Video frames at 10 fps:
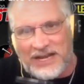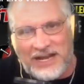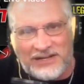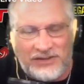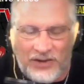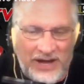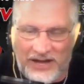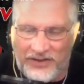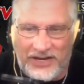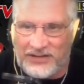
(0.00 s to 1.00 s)
I mean, I, I don't
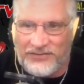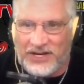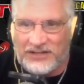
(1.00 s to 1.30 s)
know how they're going